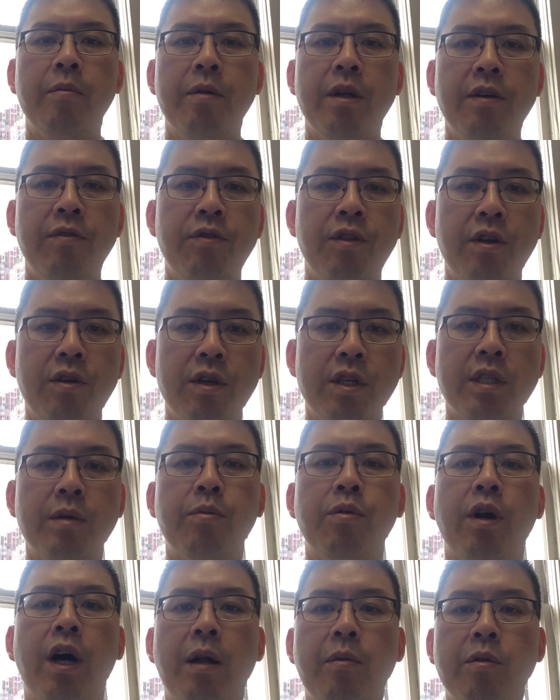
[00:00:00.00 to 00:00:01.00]
if there is
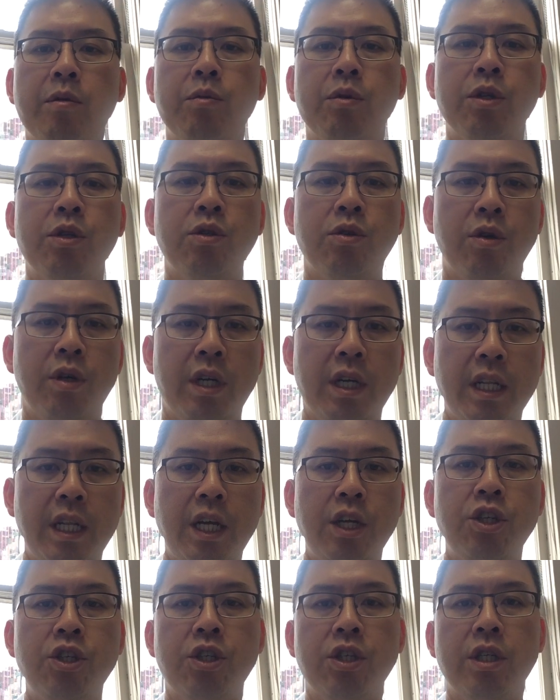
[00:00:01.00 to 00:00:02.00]
a problem with
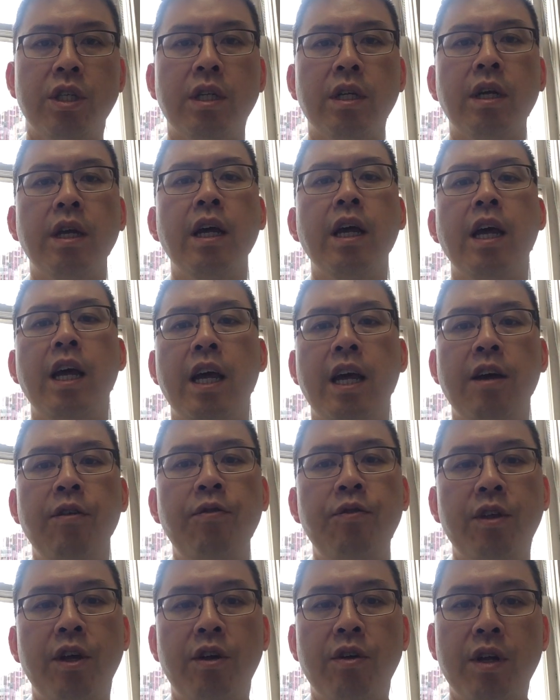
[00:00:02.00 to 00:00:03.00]
circulation.
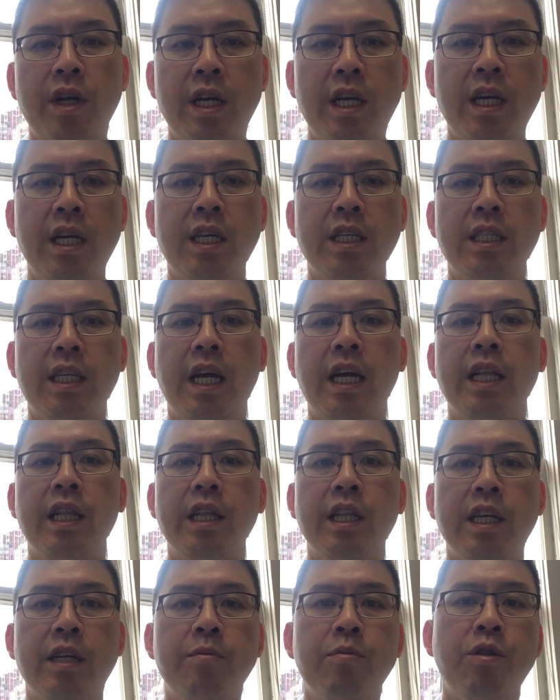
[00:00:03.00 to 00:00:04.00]
If there is a
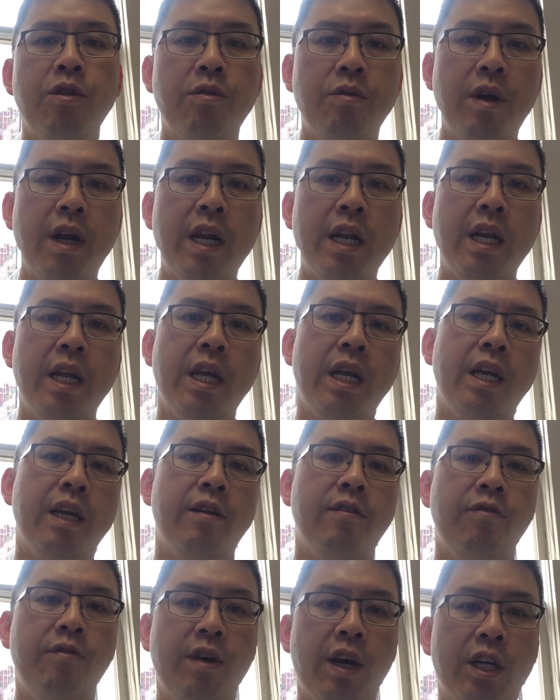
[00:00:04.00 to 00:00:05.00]
limb-threatening
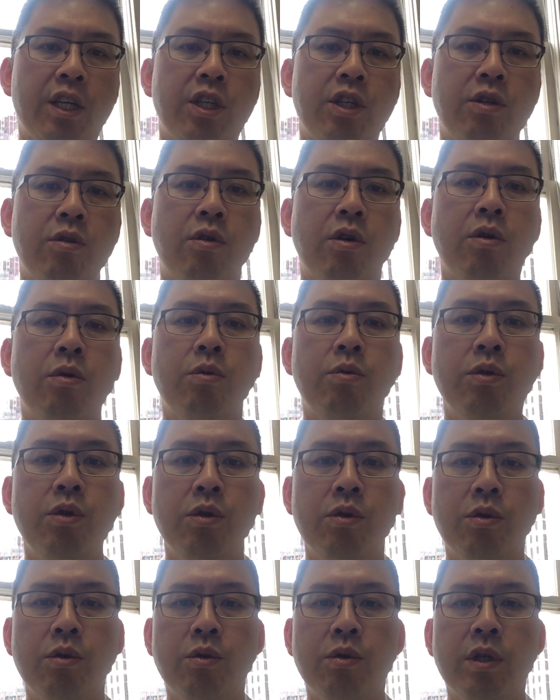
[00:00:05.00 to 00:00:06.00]
infection or
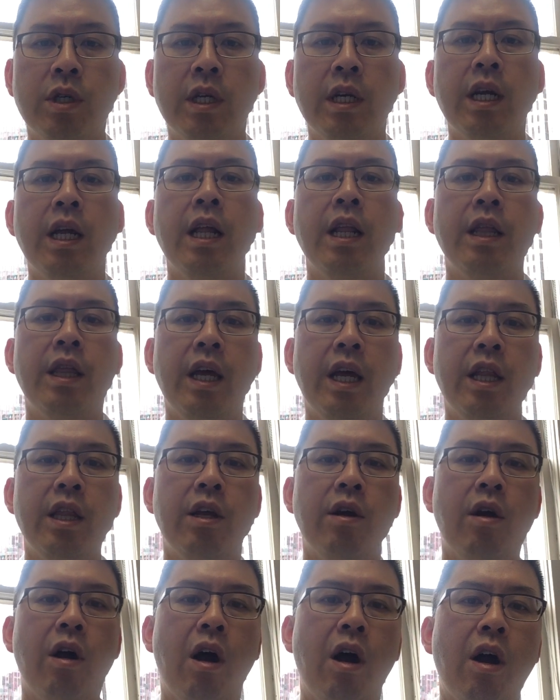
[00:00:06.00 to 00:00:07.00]
wound, then
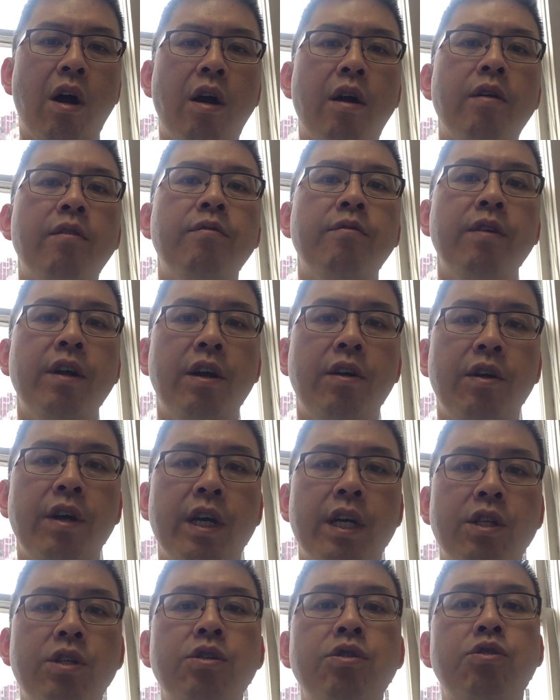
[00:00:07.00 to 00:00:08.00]
there are
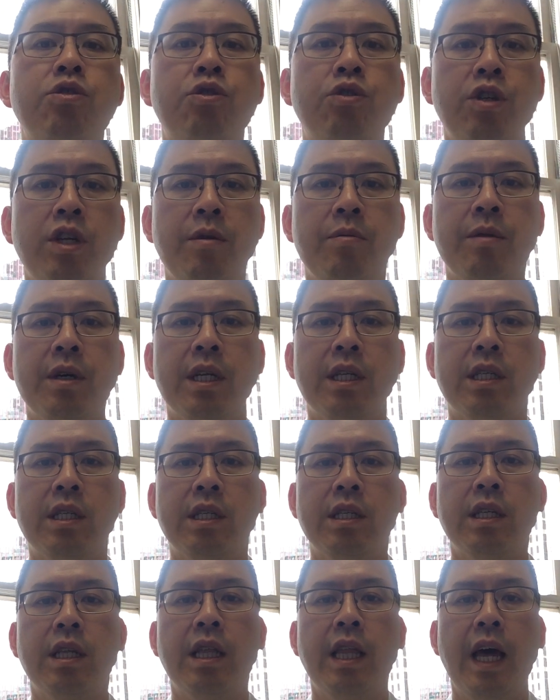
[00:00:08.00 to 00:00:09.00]
various
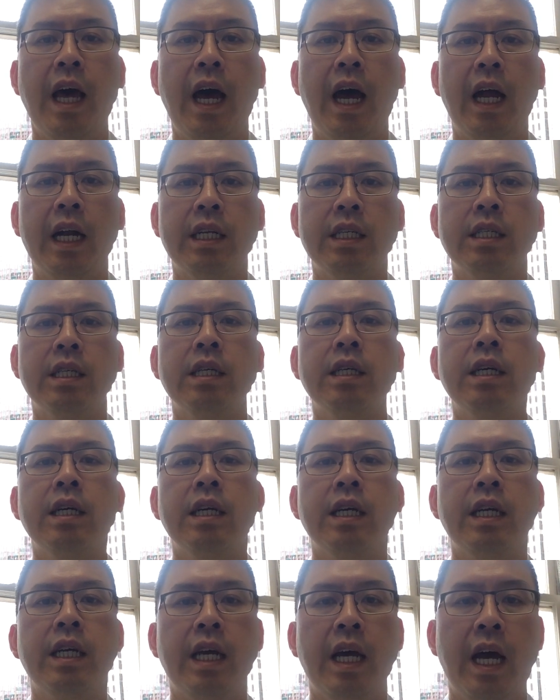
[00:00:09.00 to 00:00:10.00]
treatments that
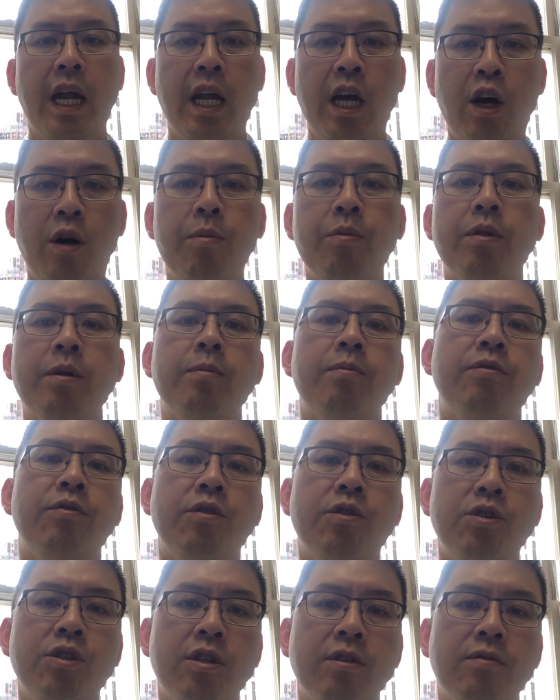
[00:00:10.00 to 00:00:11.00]
can help them.
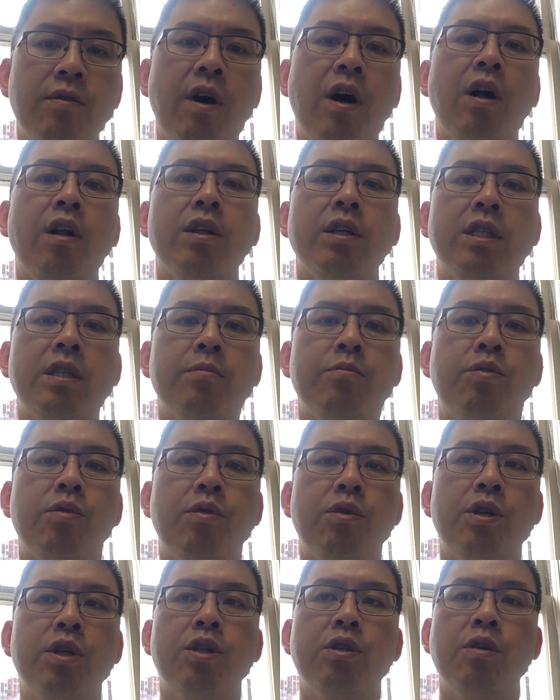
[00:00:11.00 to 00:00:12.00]
First of all, it's
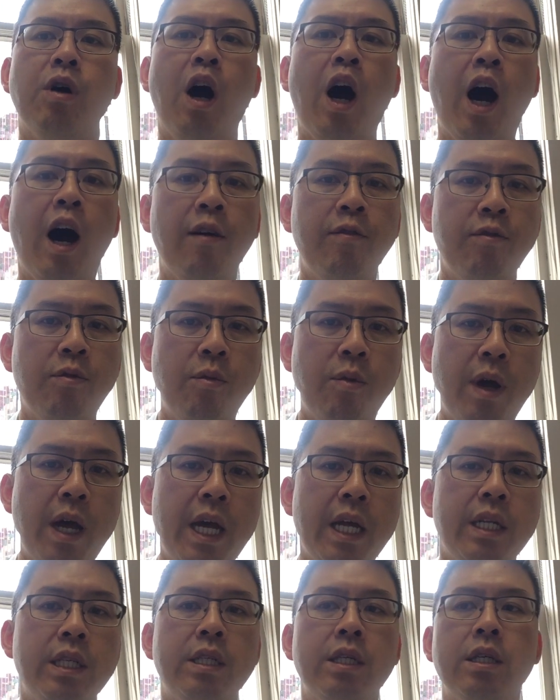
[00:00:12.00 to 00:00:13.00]
important to
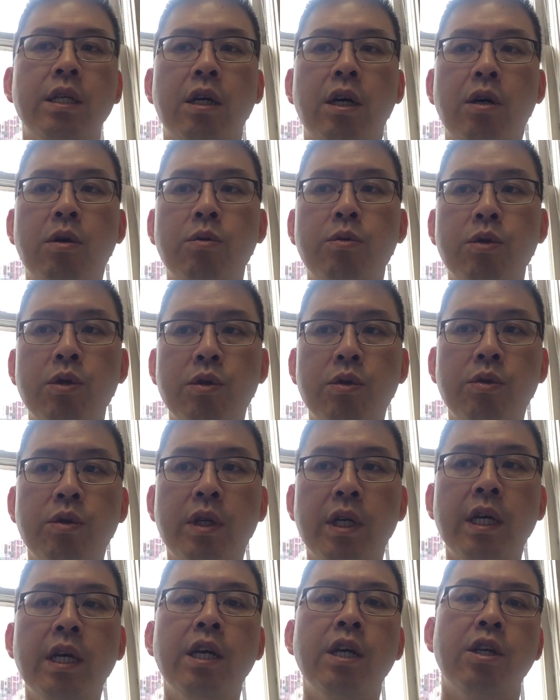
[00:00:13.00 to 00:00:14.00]
off-weight a
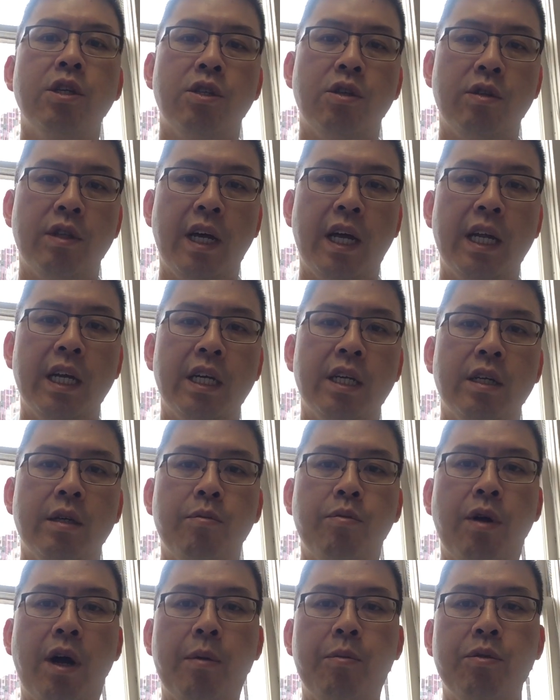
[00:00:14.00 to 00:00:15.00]
wound so that it
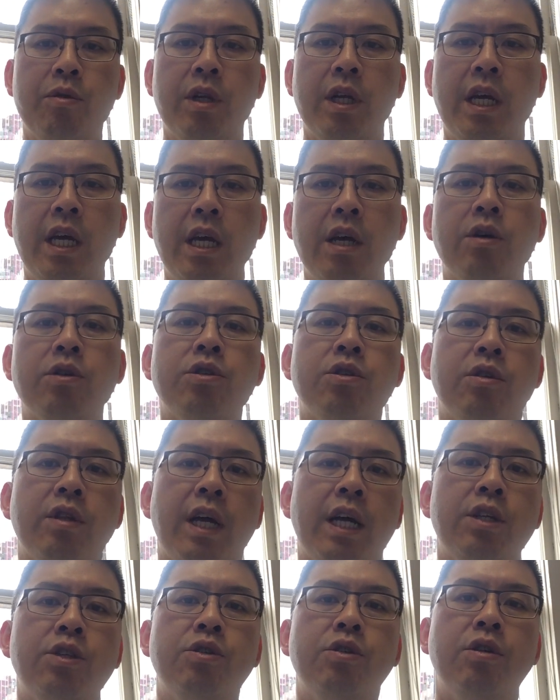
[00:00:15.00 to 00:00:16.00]
can properly heal, so
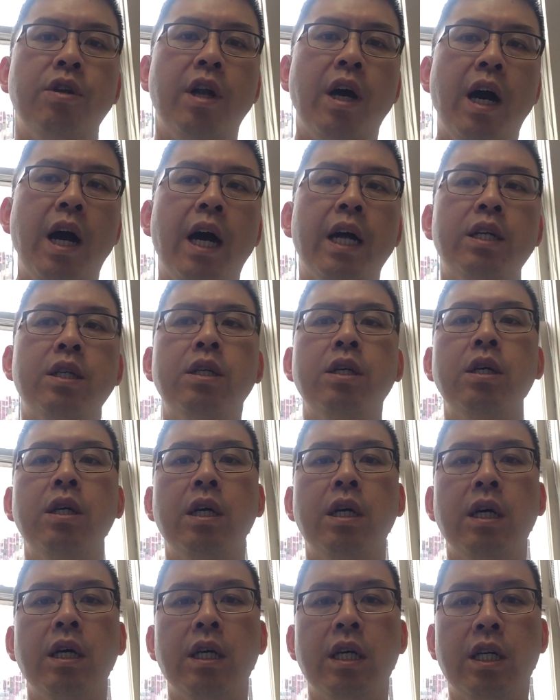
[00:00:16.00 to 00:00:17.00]
that you're not
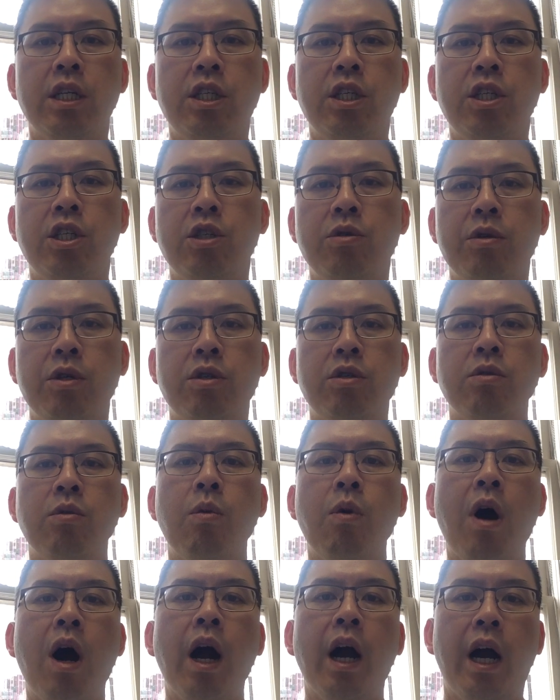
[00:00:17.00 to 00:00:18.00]
continuing to
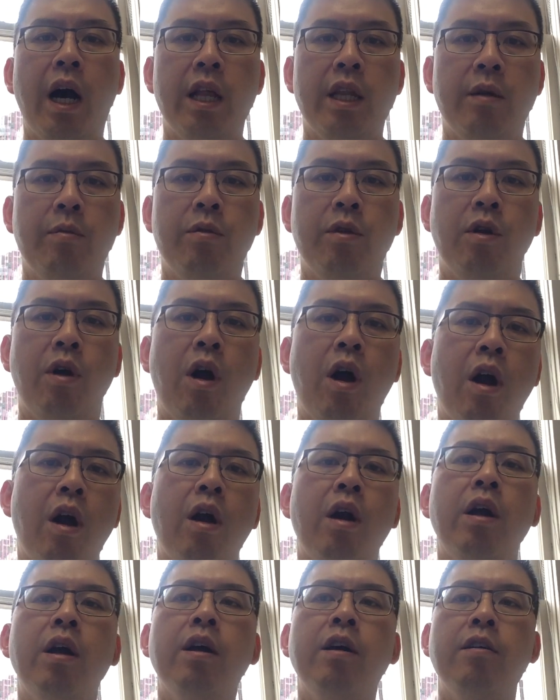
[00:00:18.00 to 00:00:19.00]
walk on them. There
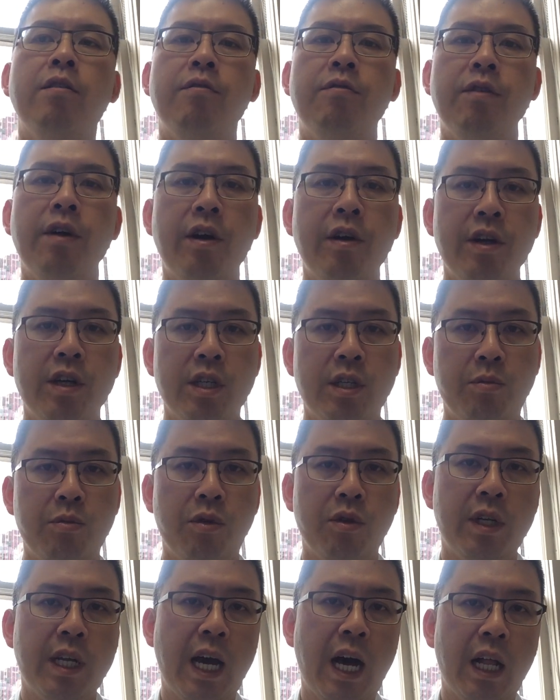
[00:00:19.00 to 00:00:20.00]
are various
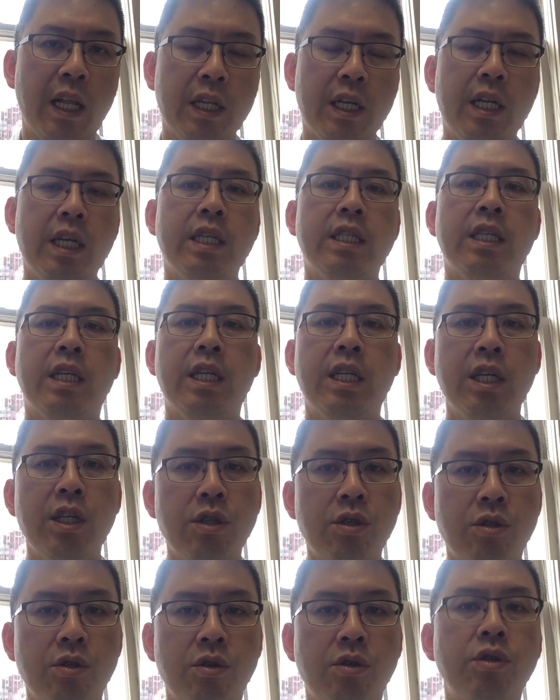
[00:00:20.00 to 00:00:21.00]
modalities and
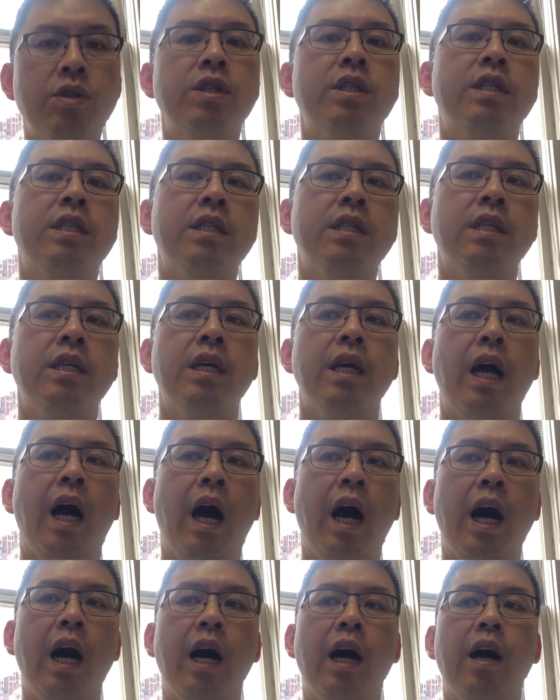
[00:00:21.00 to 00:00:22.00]
inserts
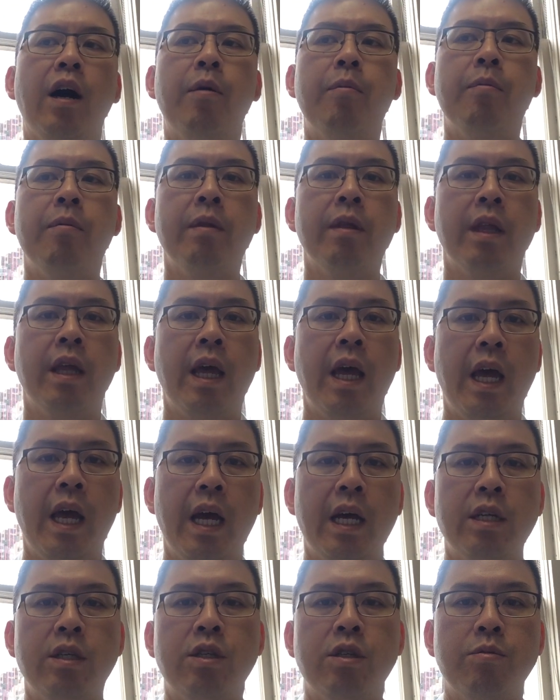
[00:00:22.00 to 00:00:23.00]

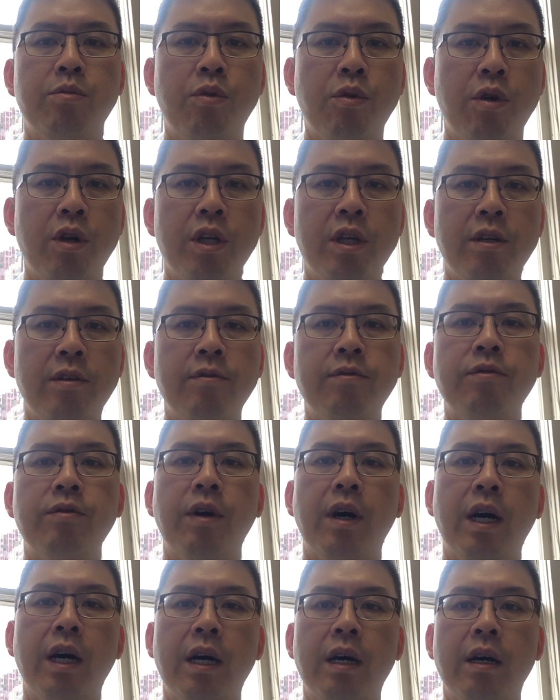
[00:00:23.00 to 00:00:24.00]
and supportive